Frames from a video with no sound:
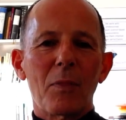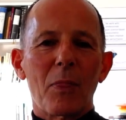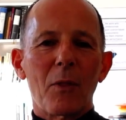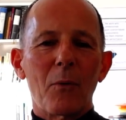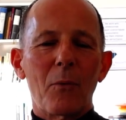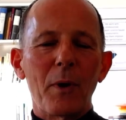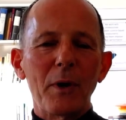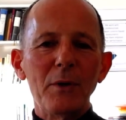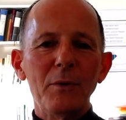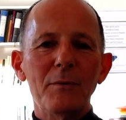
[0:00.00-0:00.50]

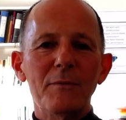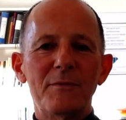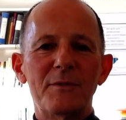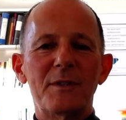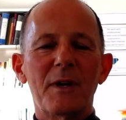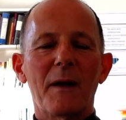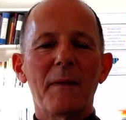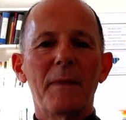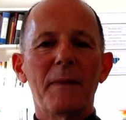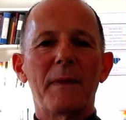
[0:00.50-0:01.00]
When you've
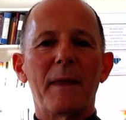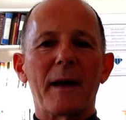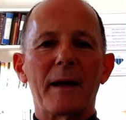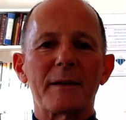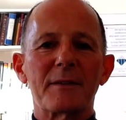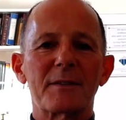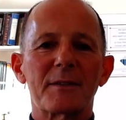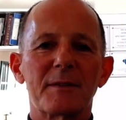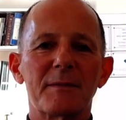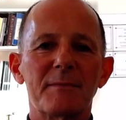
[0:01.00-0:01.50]
done
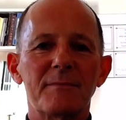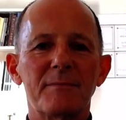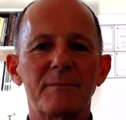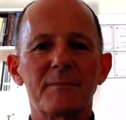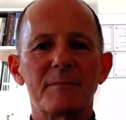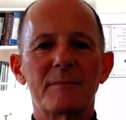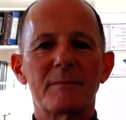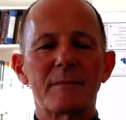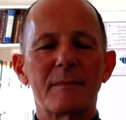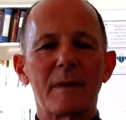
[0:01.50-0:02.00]
that,
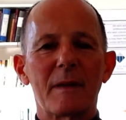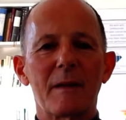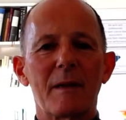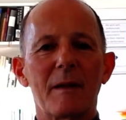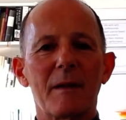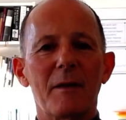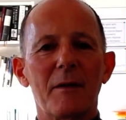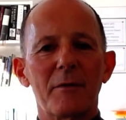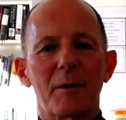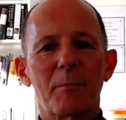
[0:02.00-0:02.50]

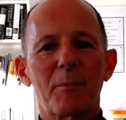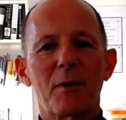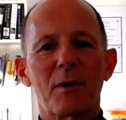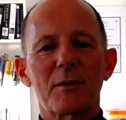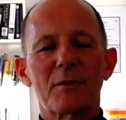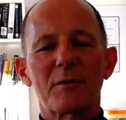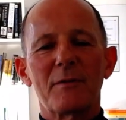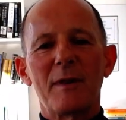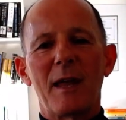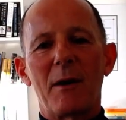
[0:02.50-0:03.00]
the
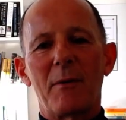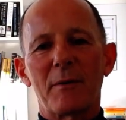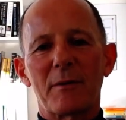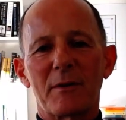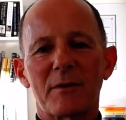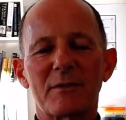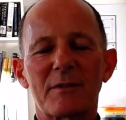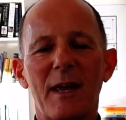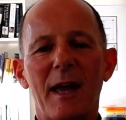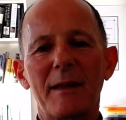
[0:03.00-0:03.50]
person now
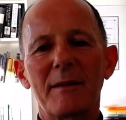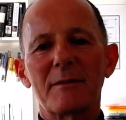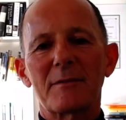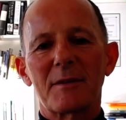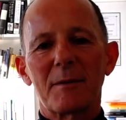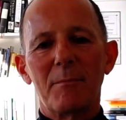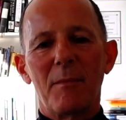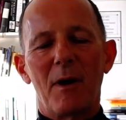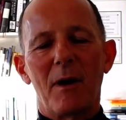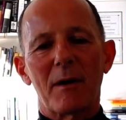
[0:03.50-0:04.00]
understands the
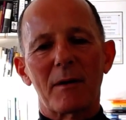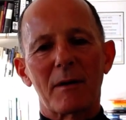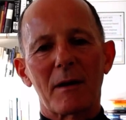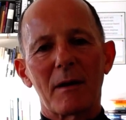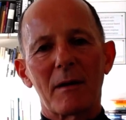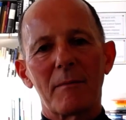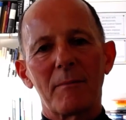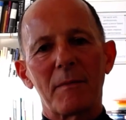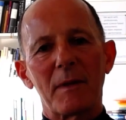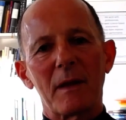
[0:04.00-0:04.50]

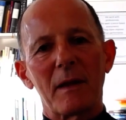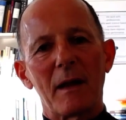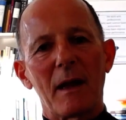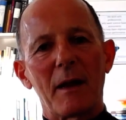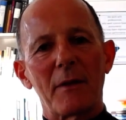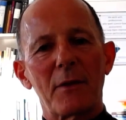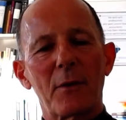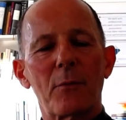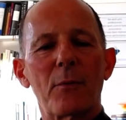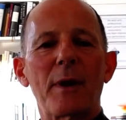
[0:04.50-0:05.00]
model and
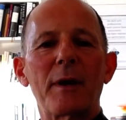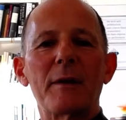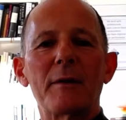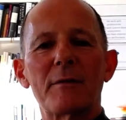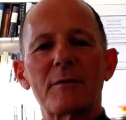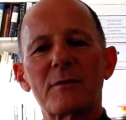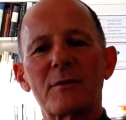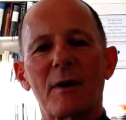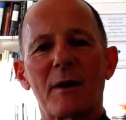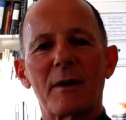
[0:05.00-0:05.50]
they're ready to
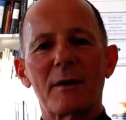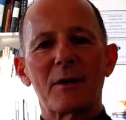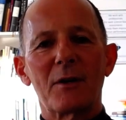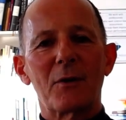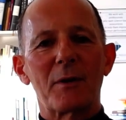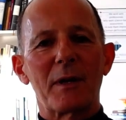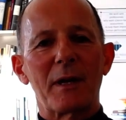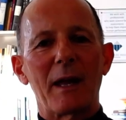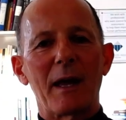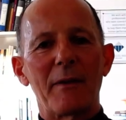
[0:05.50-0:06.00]
start
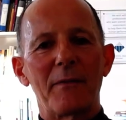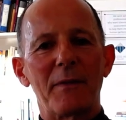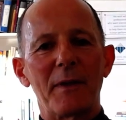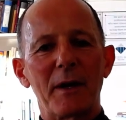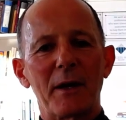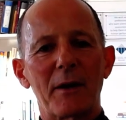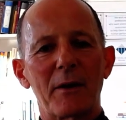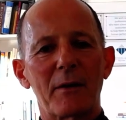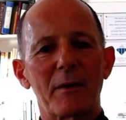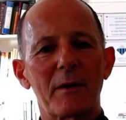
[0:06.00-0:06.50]
looking at
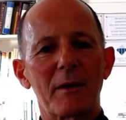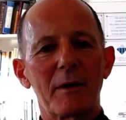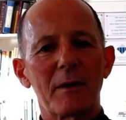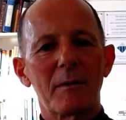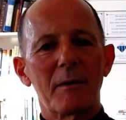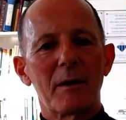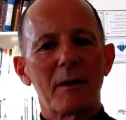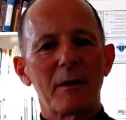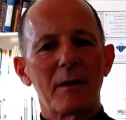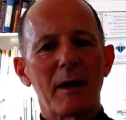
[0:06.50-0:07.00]
their
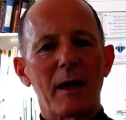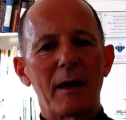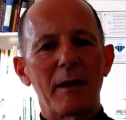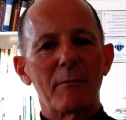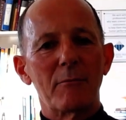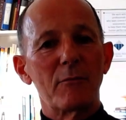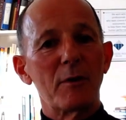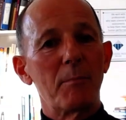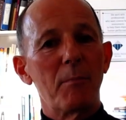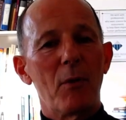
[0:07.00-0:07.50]

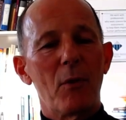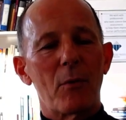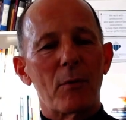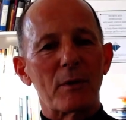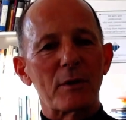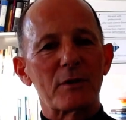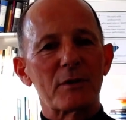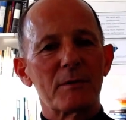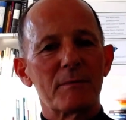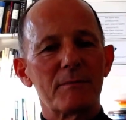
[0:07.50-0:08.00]

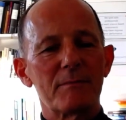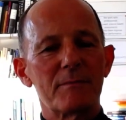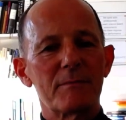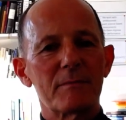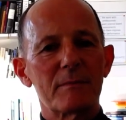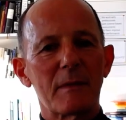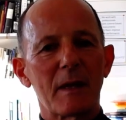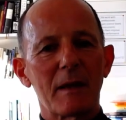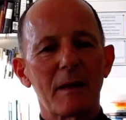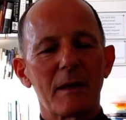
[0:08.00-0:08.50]
report.
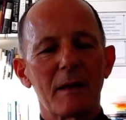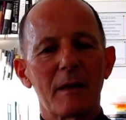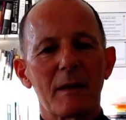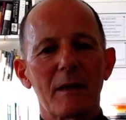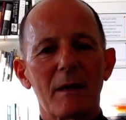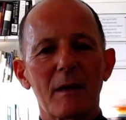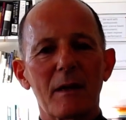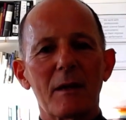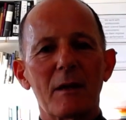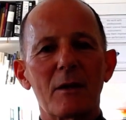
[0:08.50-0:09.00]

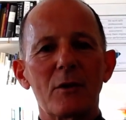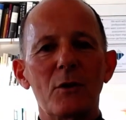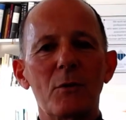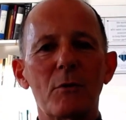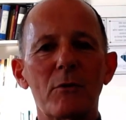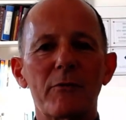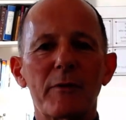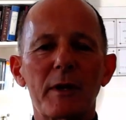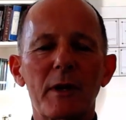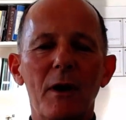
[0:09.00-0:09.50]
You
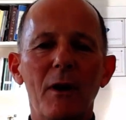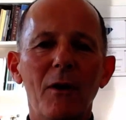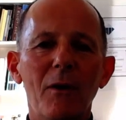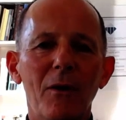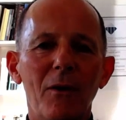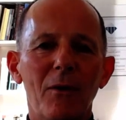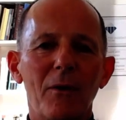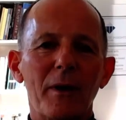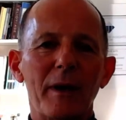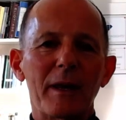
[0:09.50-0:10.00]
will
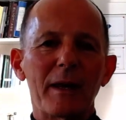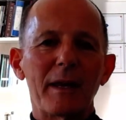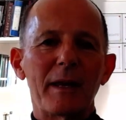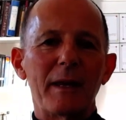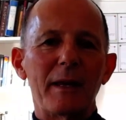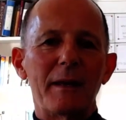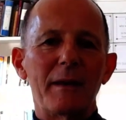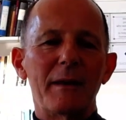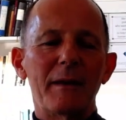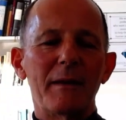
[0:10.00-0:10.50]
recall
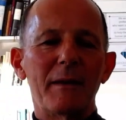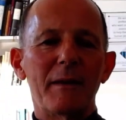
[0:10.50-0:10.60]
in